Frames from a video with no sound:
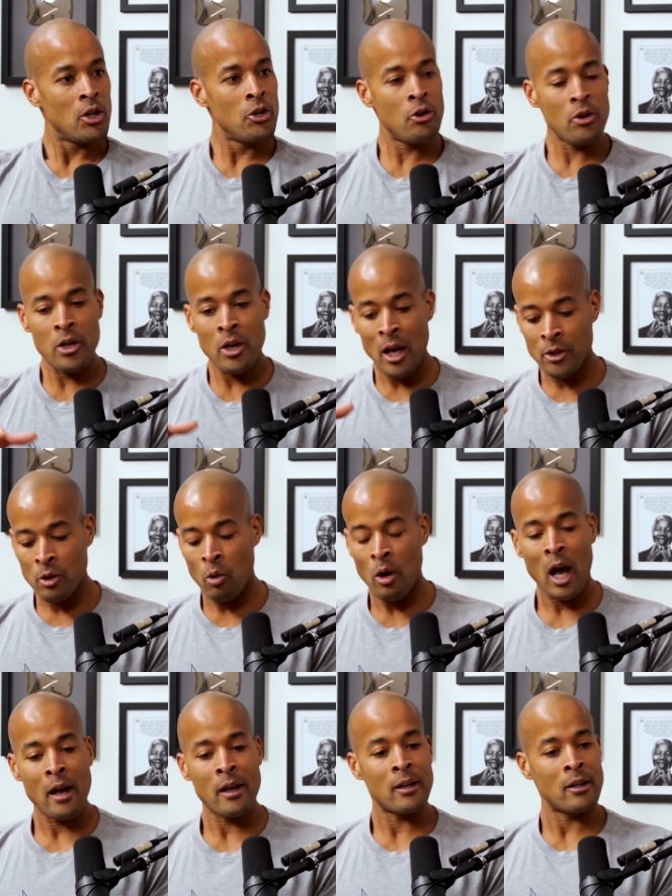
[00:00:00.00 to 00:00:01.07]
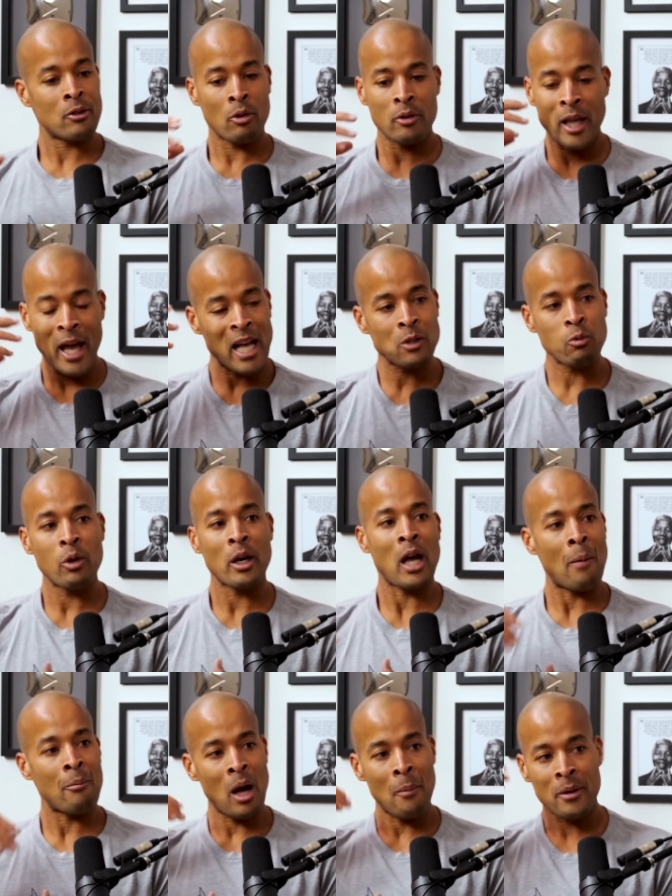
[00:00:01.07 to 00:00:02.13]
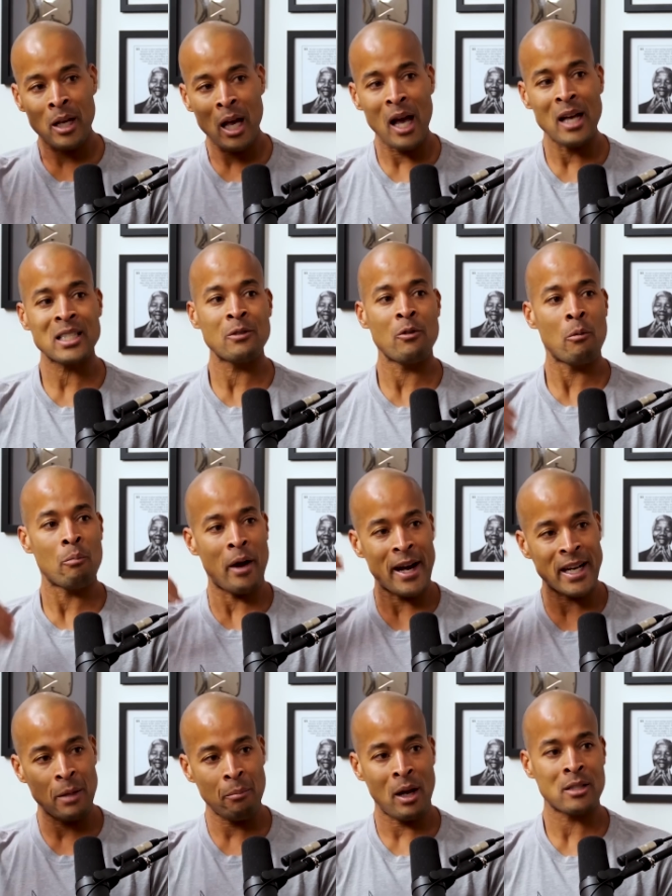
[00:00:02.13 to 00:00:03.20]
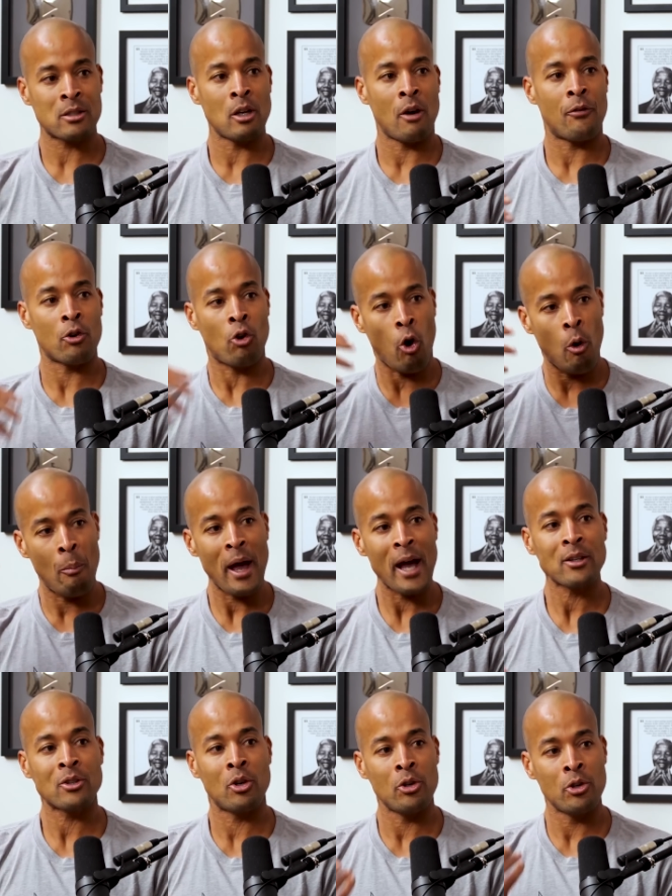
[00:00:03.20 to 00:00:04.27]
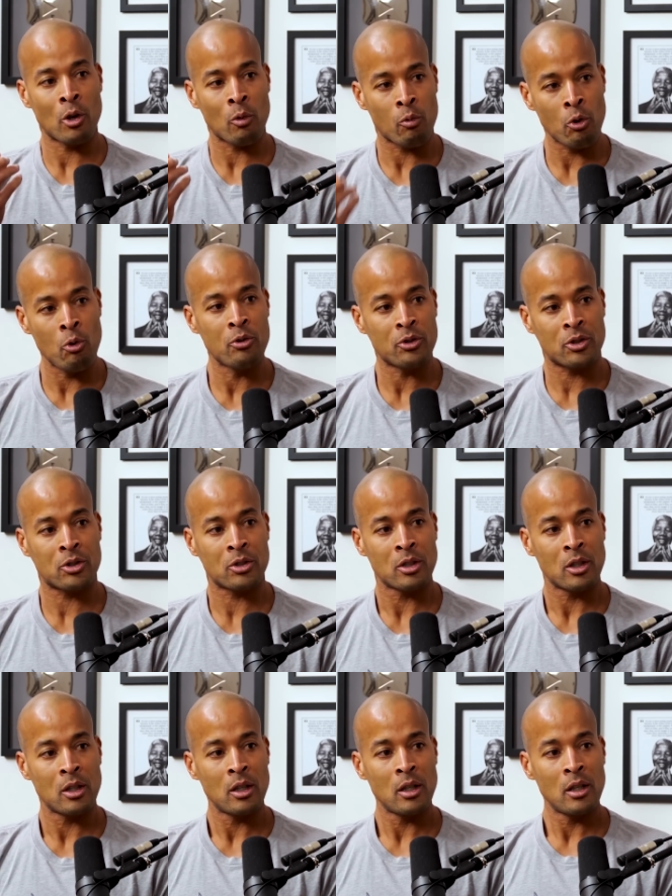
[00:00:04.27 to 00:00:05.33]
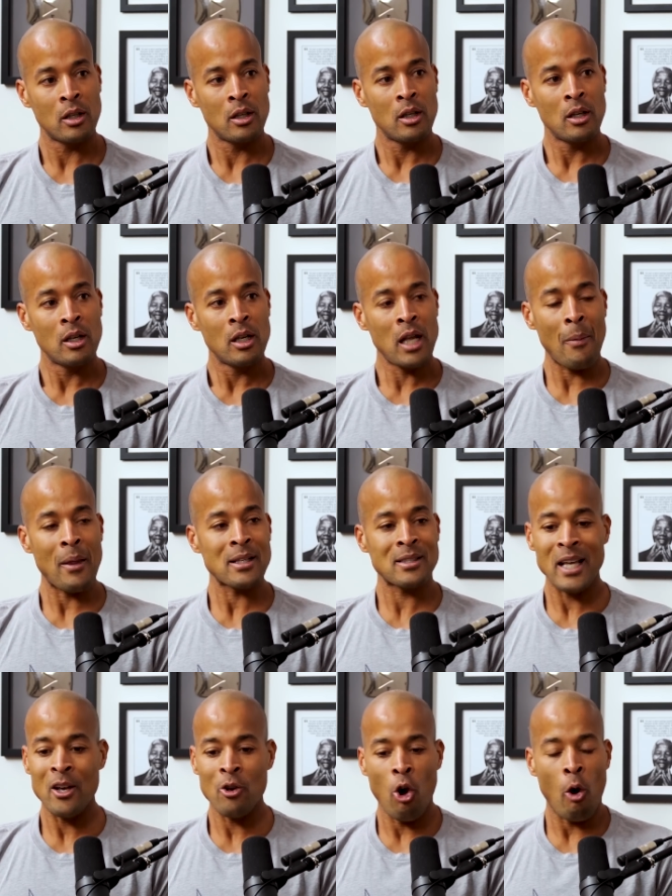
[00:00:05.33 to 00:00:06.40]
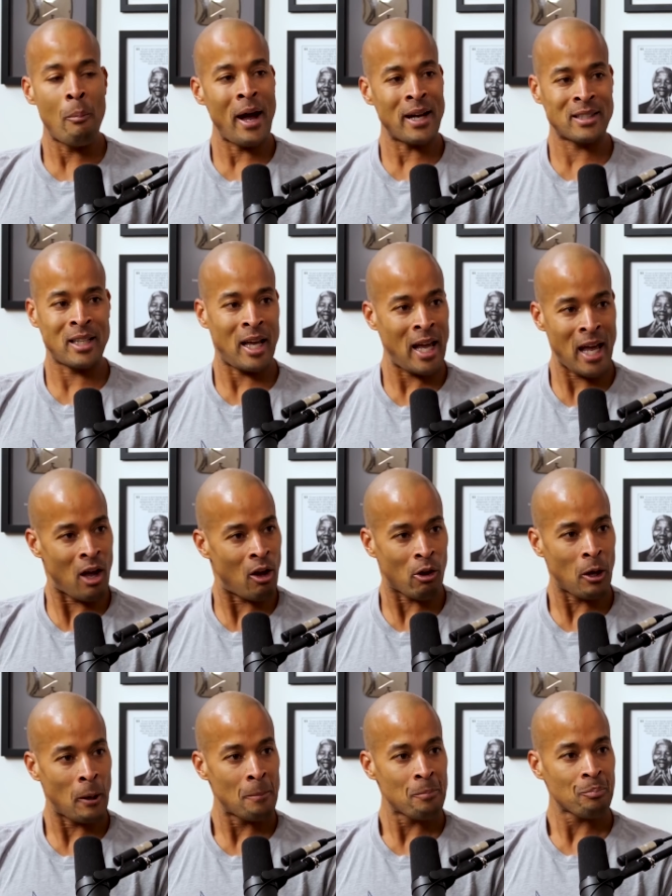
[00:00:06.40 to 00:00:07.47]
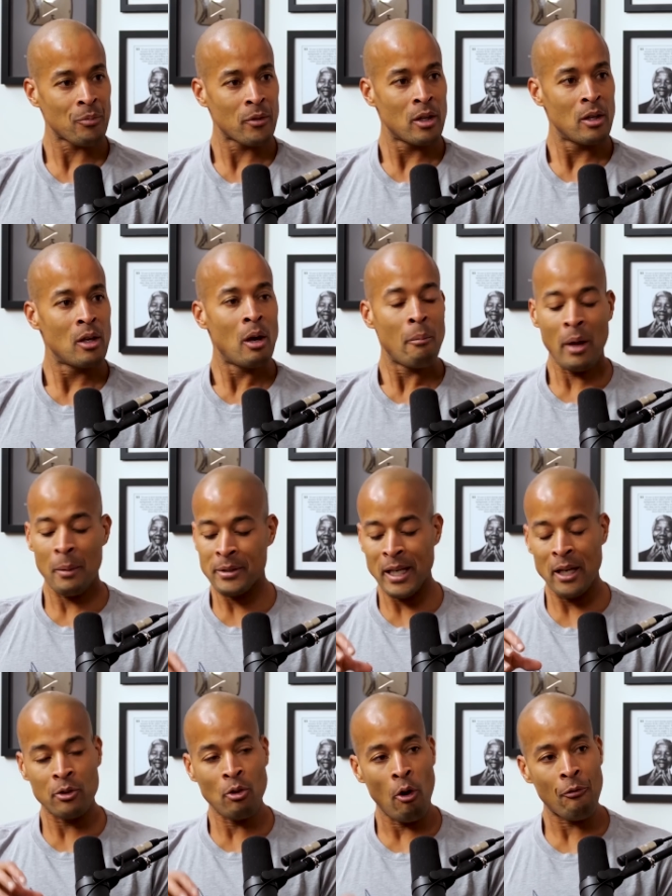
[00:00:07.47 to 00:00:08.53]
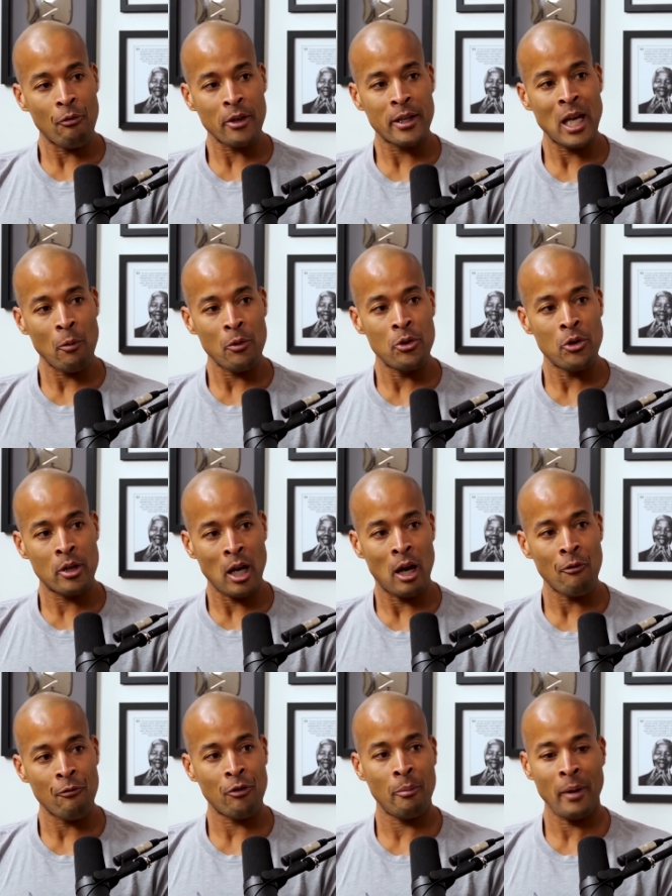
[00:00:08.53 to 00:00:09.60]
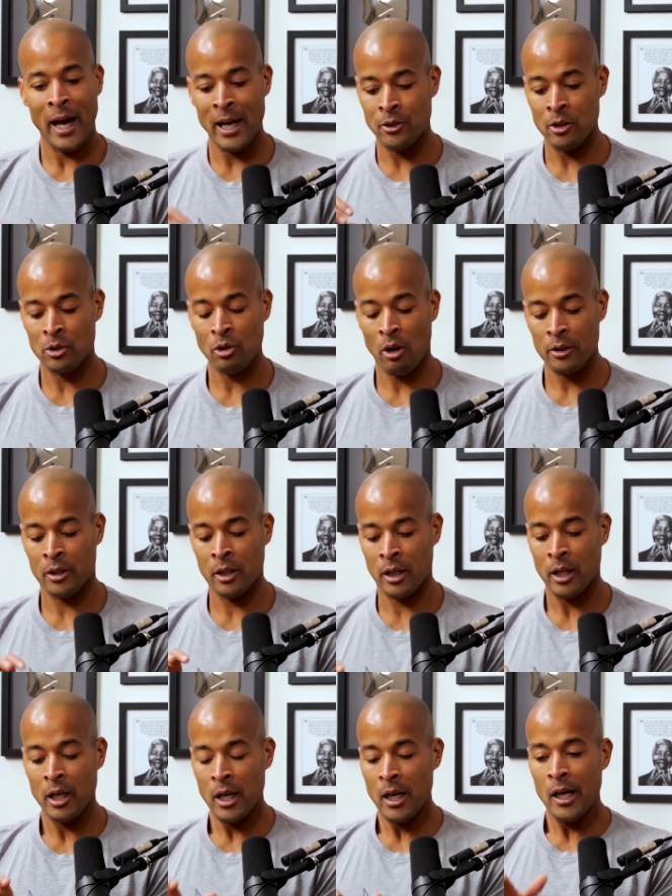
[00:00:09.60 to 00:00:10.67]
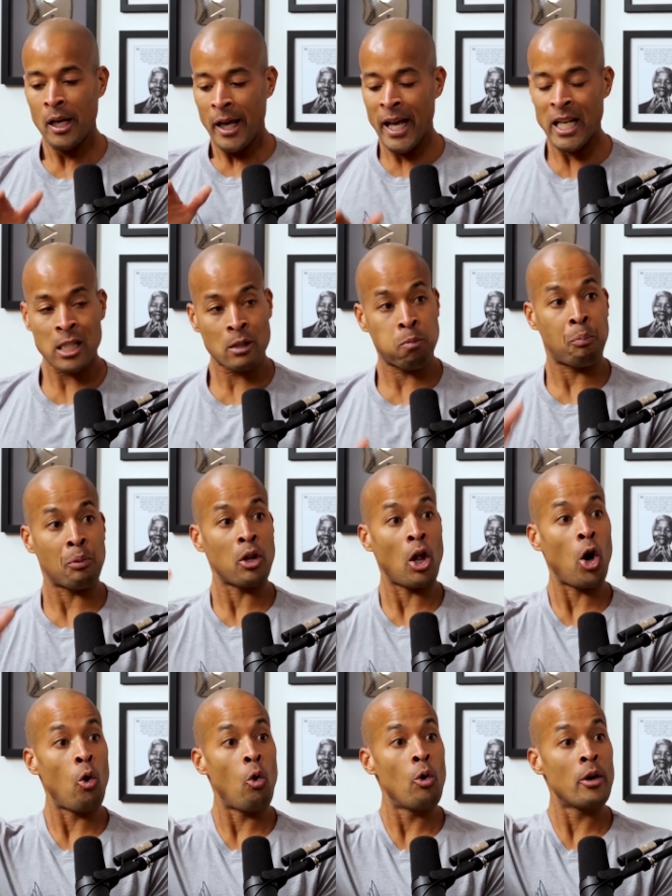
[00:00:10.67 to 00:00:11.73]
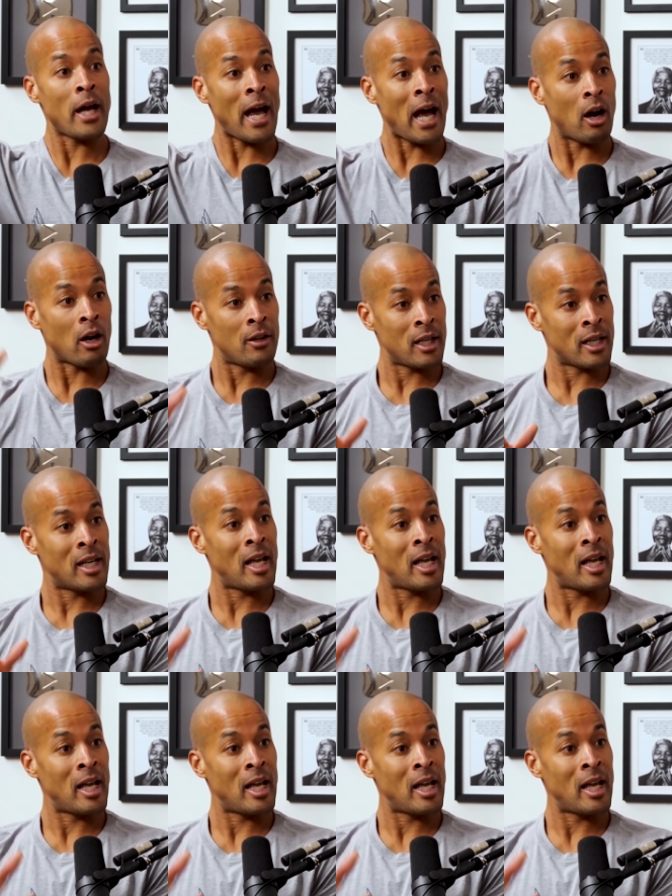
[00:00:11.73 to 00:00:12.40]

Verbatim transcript: You so I so that's what I'm, I'm constantly reminding myself of go back to your roots. Now, I'm not saying go back to hell, but I'm saying don't forget where you come from as you start to explode out of the